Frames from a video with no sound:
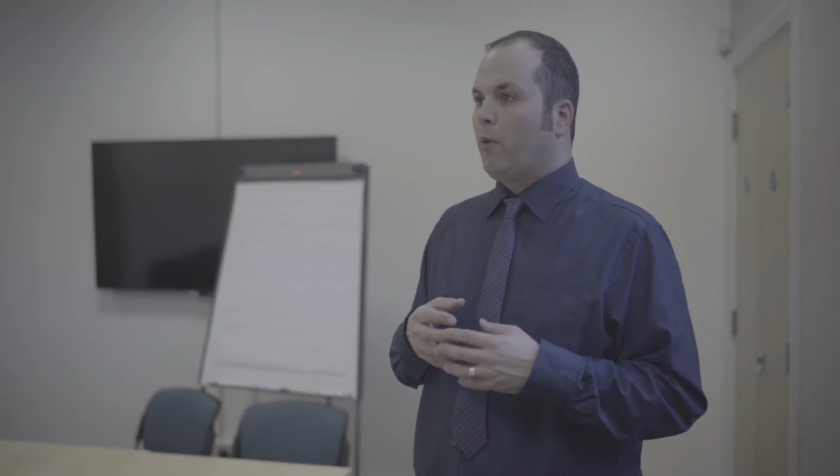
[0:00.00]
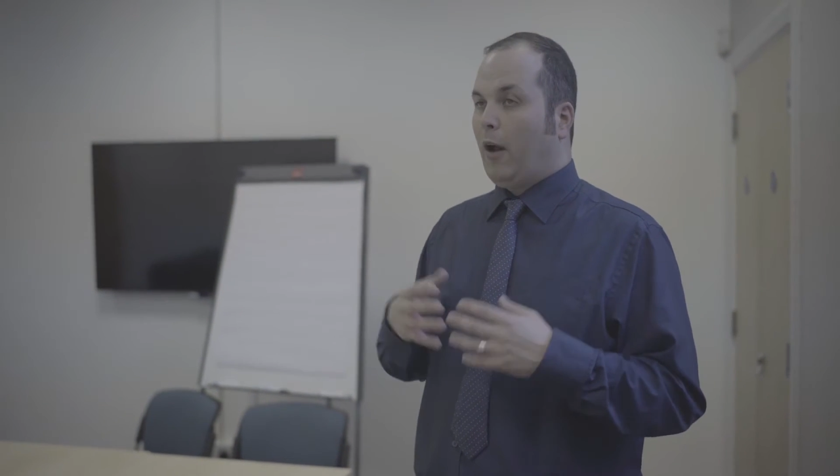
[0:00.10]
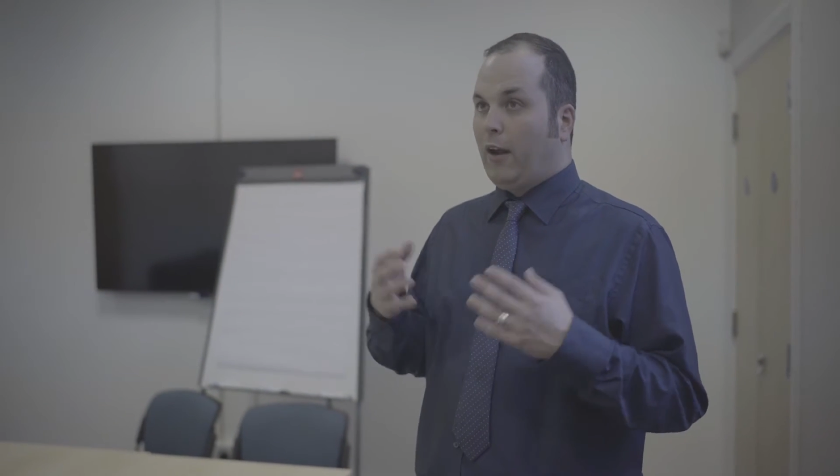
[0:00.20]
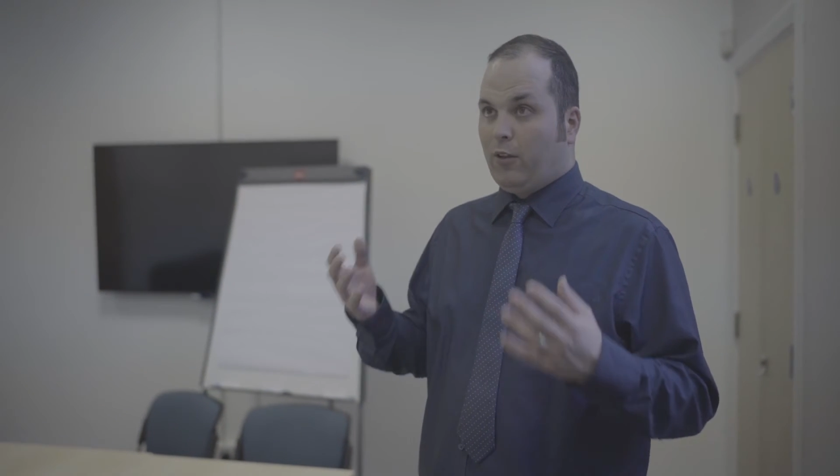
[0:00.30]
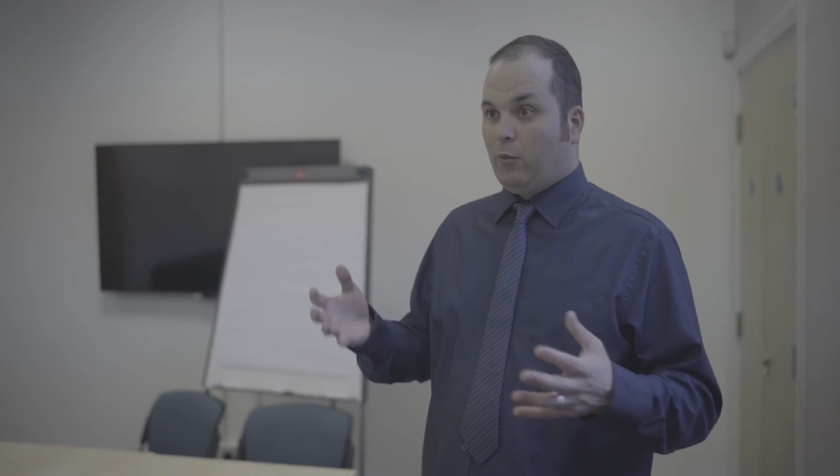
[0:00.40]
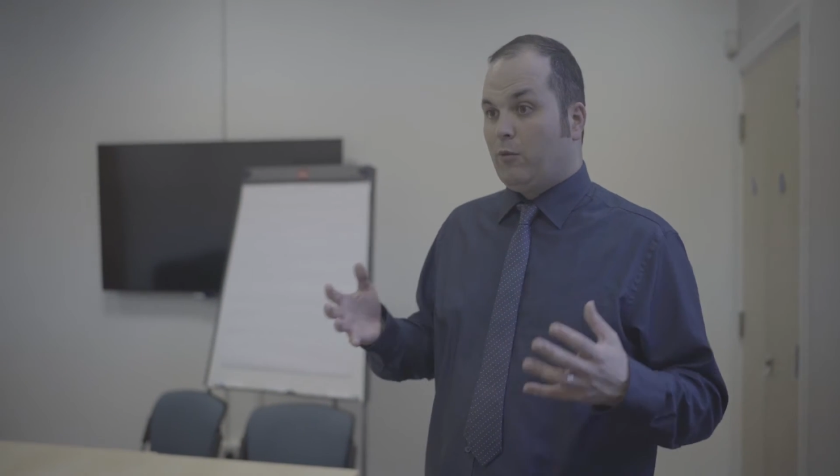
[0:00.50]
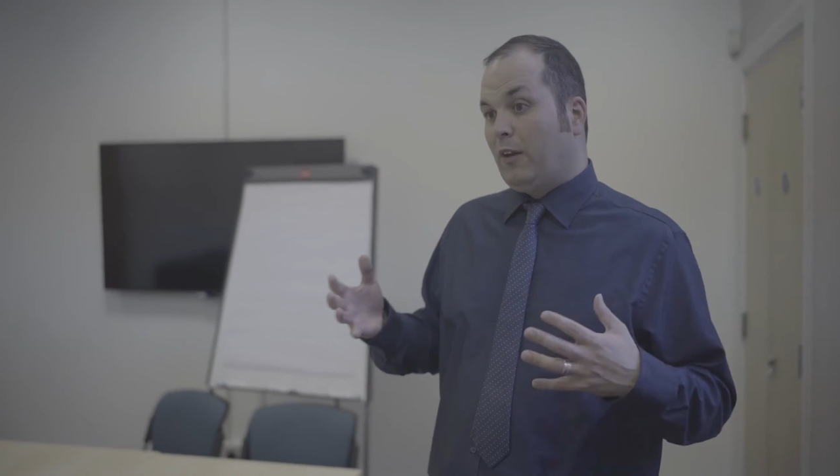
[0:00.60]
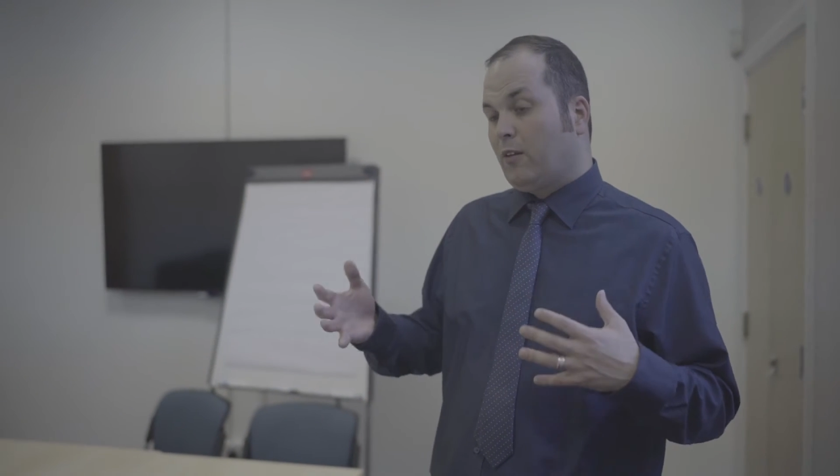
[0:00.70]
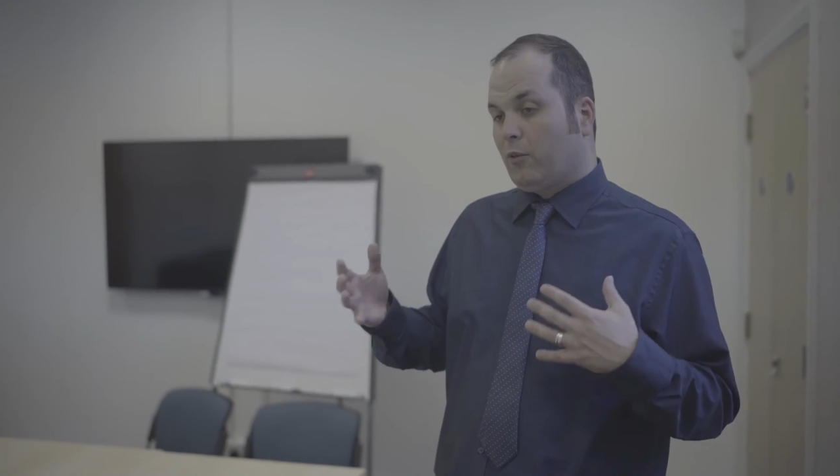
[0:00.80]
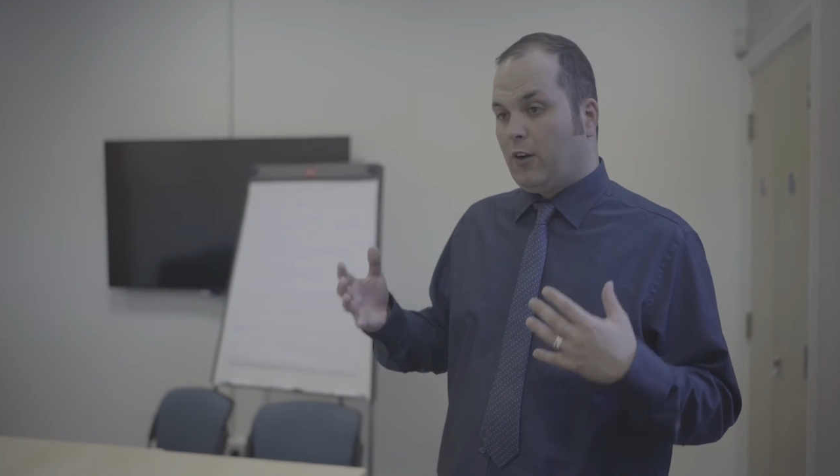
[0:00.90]
And I think we've
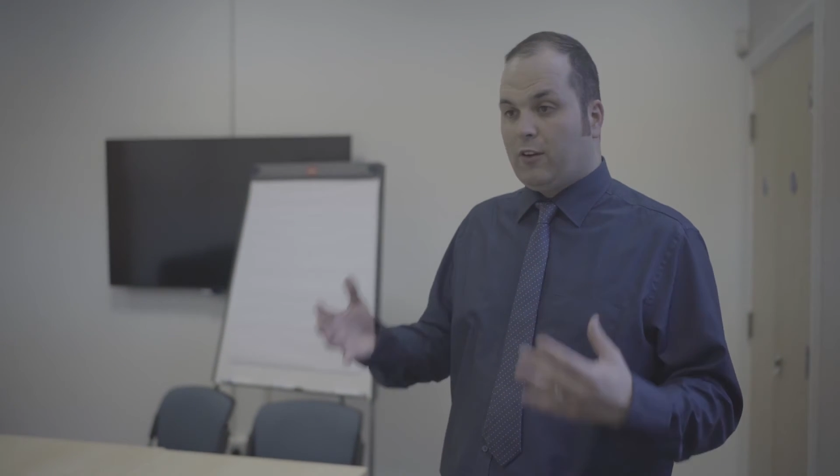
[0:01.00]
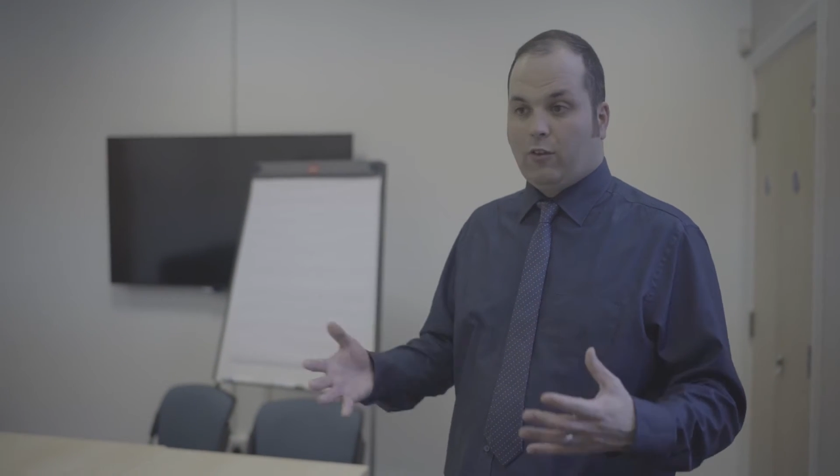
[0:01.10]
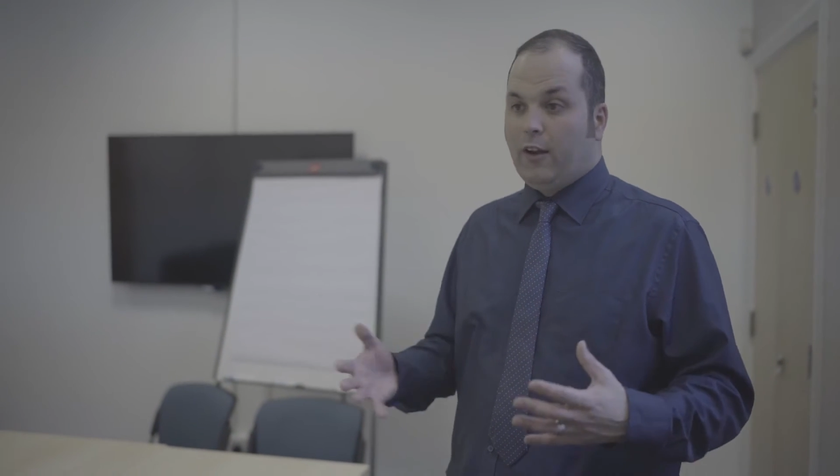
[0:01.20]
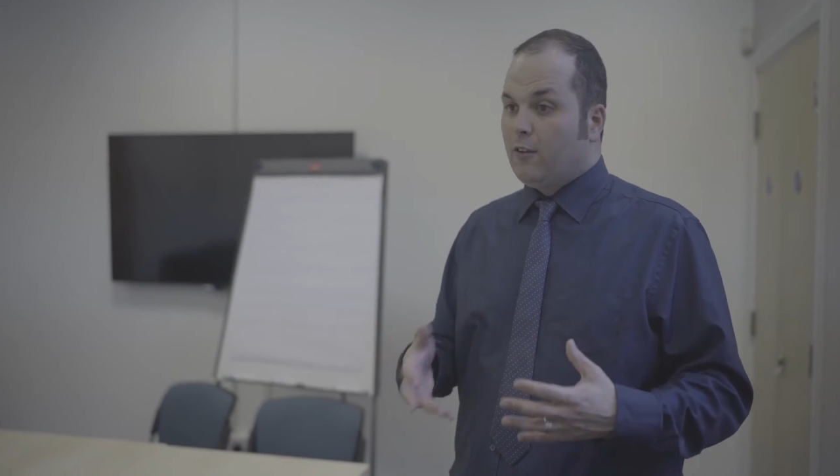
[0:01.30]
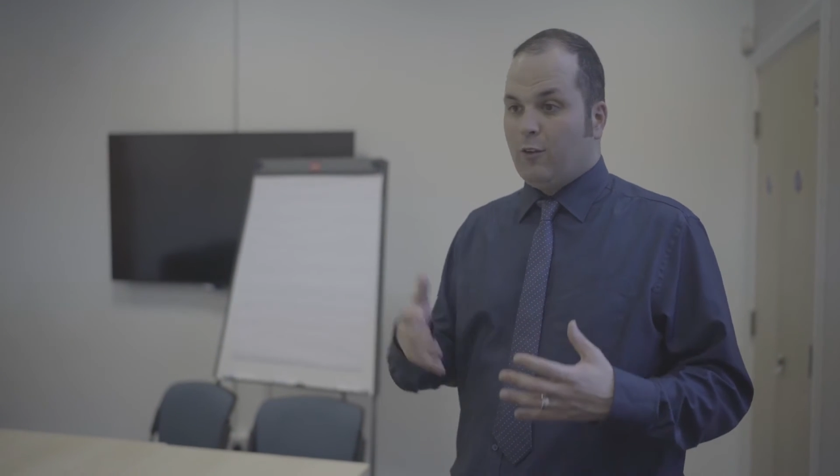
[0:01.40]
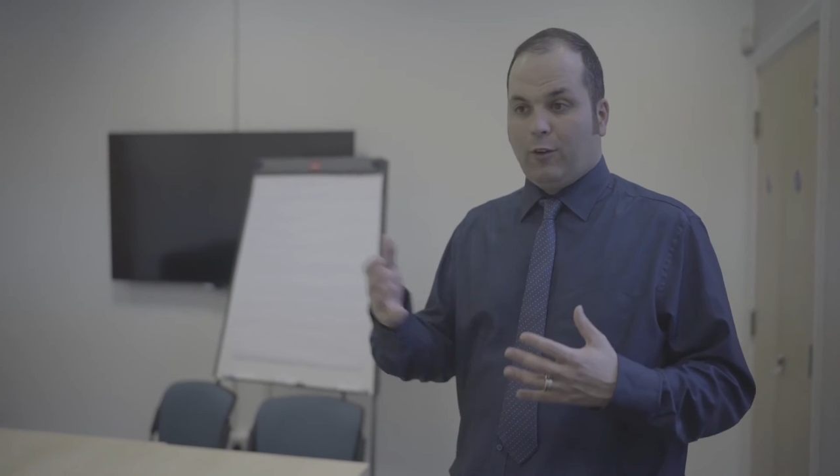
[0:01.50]
made some great strides,